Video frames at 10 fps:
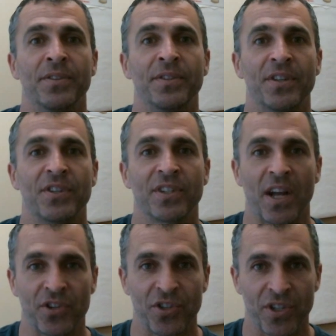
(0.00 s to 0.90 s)

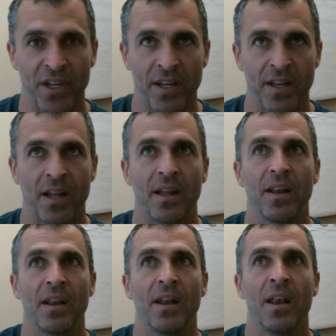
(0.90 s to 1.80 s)
discussion
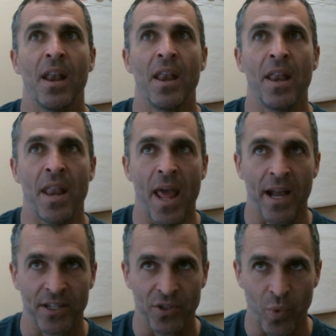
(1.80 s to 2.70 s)

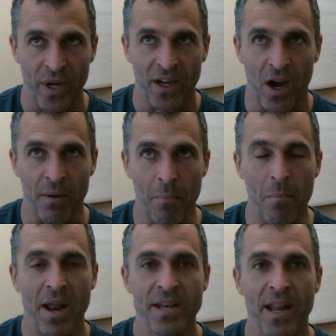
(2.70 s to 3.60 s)
next week on
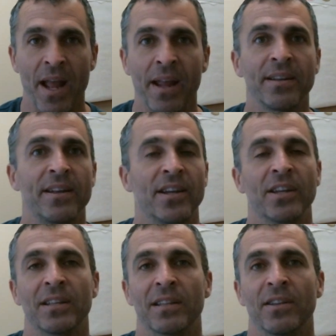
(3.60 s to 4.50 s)
Monday
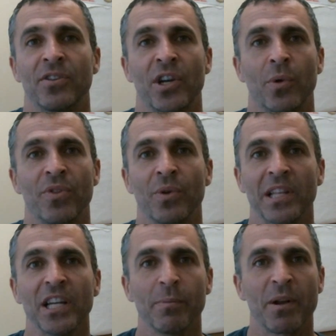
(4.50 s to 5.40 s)
to share with you a
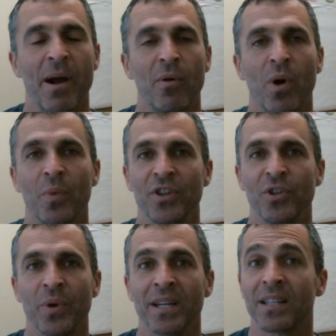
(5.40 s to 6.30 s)
little bit about what we
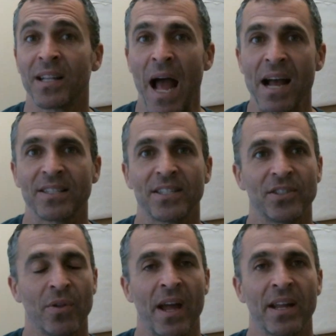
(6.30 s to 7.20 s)
do in class,
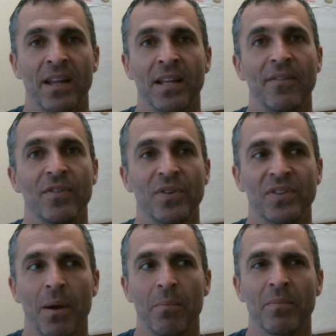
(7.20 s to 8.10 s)
so that I can give you
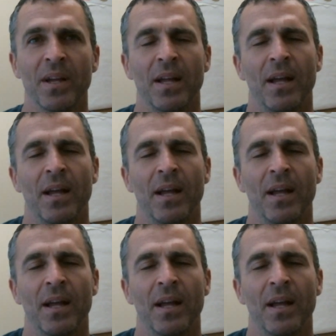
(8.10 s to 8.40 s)
some